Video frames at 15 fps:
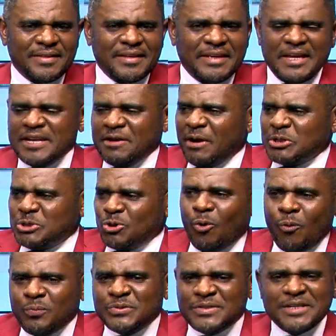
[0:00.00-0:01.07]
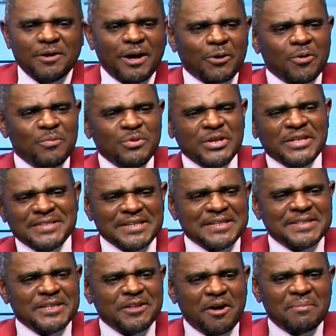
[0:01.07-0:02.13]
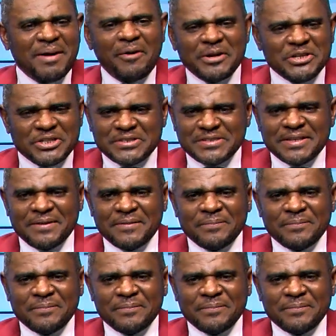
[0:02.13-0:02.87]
In our jobs, in our communities, in our marriages,